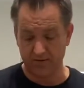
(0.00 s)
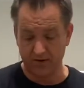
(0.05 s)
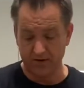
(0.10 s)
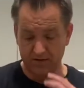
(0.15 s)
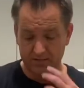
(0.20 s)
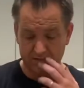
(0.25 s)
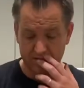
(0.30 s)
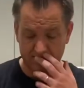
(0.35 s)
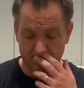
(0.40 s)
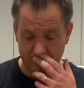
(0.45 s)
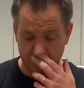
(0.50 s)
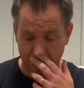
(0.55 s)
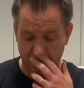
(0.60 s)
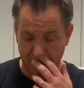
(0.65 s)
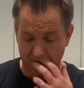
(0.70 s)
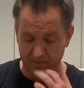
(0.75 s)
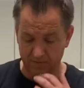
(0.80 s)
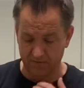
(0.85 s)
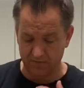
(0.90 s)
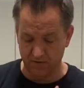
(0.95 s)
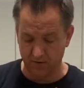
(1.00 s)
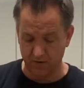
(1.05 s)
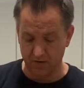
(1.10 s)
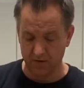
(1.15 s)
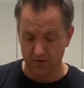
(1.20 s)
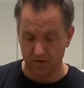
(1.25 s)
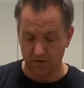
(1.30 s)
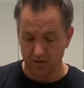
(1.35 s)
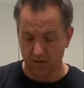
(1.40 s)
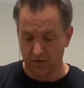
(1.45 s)
else is in the bottom of your
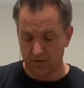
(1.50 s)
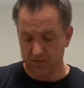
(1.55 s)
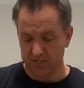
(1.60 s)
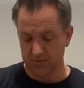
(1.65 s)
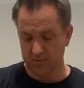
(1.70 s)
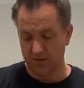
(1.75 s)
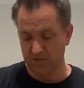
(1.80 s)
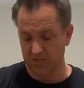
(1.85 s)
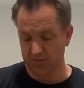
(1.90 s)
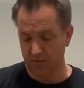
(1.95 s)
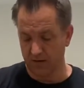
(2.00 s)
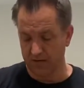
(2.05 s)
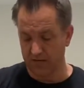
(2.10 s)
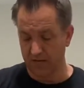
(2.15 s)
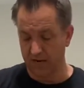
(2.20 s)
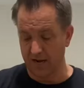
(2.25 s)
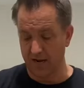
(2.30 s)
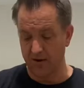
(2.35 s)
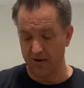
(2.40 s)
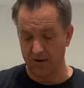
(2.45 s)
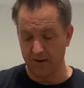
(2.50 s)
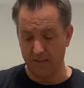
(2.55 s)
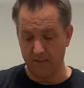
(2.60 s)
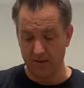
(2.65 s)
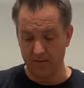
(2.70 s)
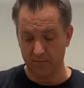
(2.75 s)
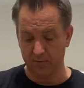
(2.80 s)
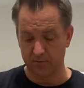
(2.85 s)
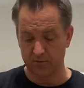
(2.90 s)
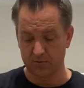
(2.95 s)
sponge bucket out, and then
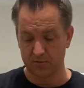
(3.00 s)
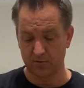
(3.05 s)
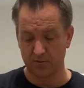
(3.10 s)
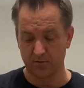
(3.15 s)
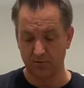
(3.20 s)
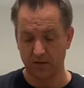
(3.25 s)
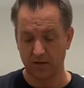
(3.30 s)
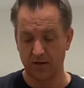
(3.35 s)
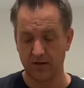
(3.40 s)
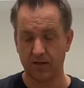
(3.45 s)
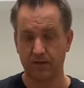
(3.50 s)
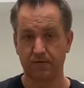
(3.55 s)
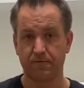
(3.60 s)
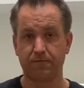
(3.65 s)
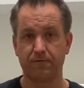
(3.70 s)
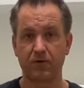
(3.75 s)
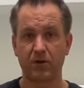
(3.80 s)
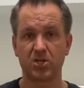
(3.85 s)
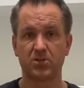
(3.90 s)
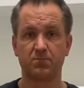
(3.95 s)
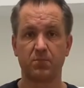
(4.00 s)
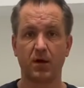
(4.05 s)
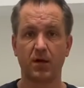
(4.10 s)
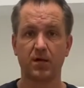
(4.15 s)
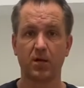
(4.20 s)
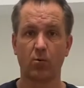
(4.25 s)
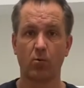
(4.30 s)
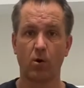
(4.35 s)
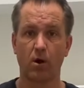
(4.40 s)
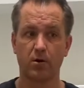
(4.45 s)
we'll do another fresh bucket
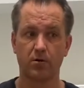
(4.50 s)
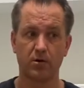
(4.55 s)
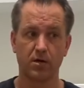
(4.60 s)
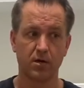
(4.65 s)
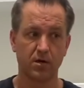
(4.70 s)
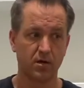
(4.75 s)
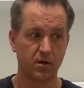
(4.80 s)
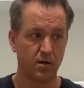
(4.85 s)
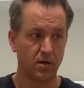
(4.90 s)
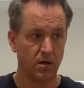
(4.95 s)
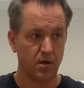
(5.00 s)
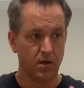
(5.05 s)
of water here.